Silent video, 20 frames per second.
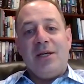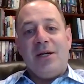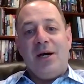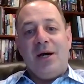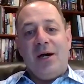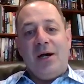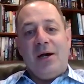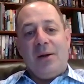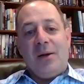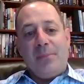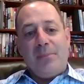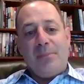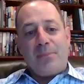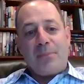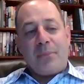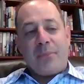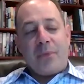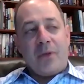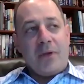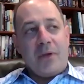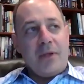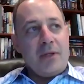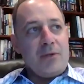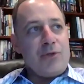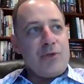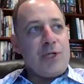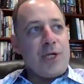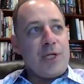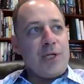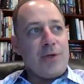
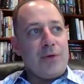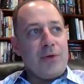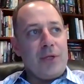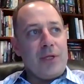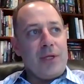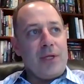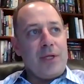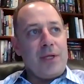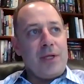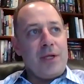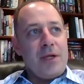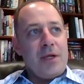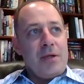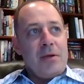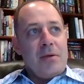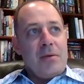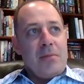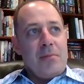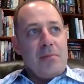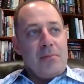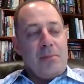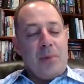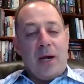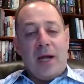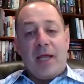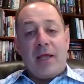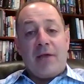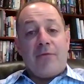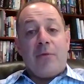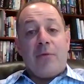Generally
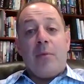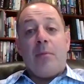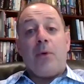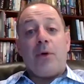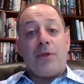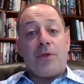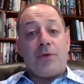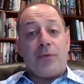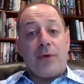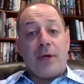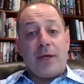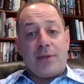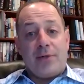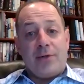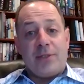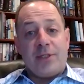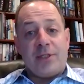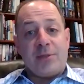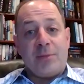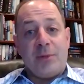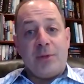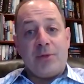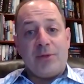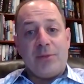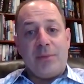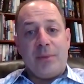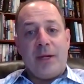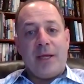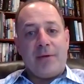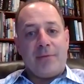buying from a board of directors as opposed
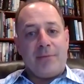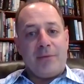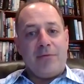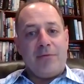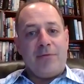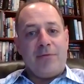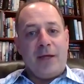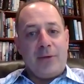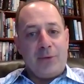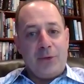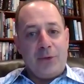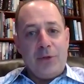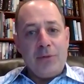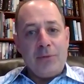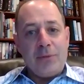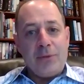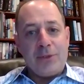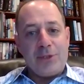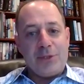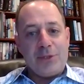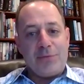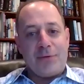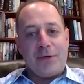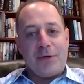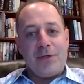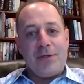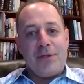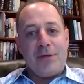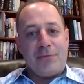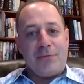to buying from a founder, which is a
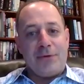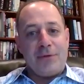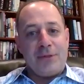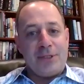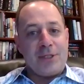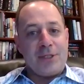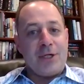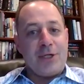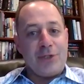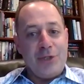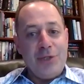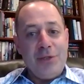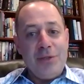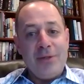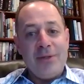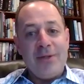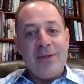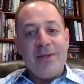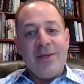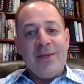very different discussion.